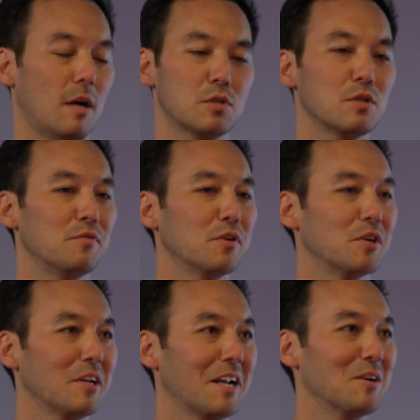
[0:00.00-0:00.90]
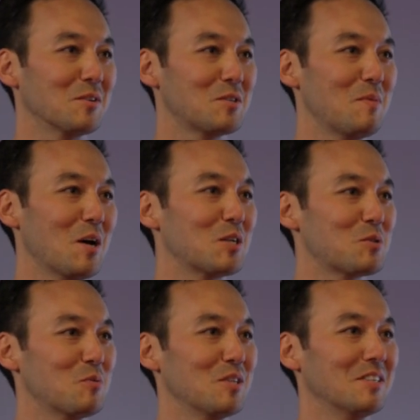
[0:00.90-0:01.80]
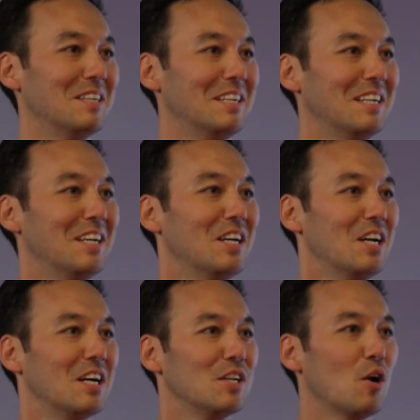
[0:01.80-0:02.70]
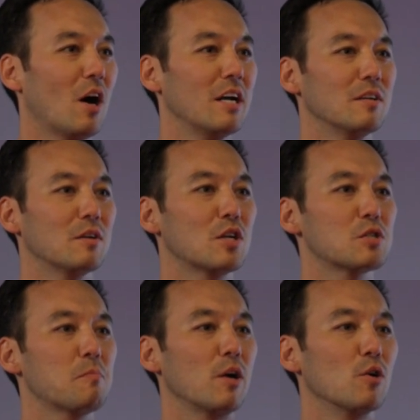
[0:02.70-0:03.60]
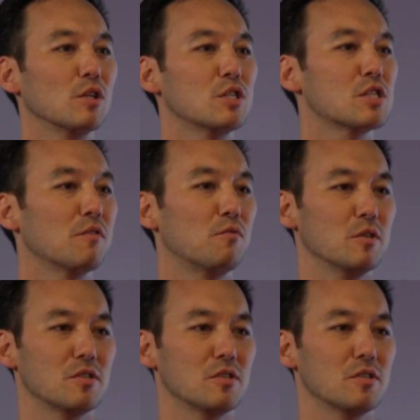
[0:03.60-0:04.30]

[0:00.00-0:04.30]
I'm still figuring it out, to be honest with you. You know, I because my early stuff